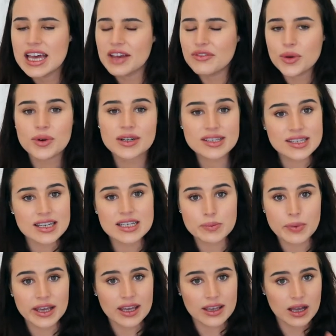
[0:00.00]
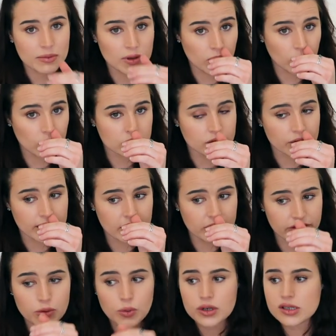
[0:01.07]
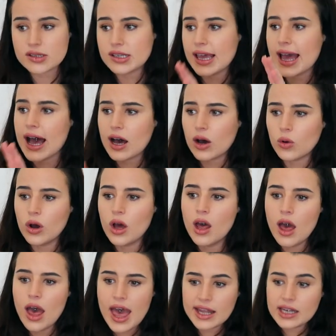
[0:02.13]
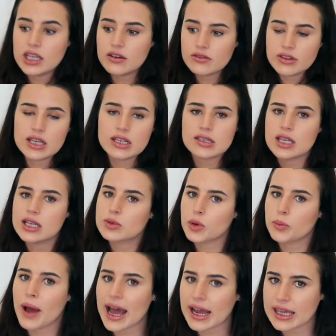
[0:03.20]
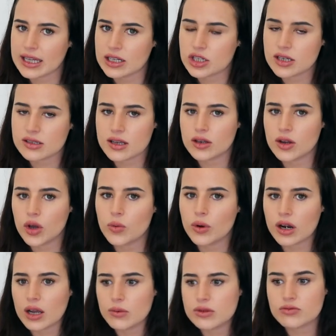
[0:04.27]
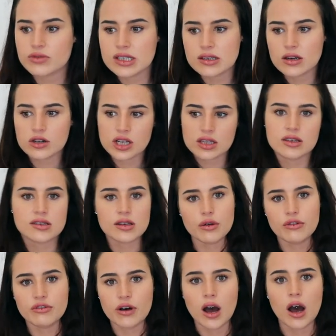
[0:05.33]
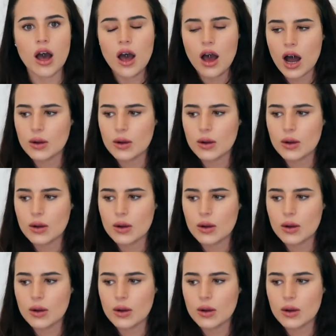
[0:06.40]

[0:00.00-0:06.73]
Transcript: If you want to see us picking up the order, and if you want to see how any of these things were packaged, because I know when I was researching the sofa,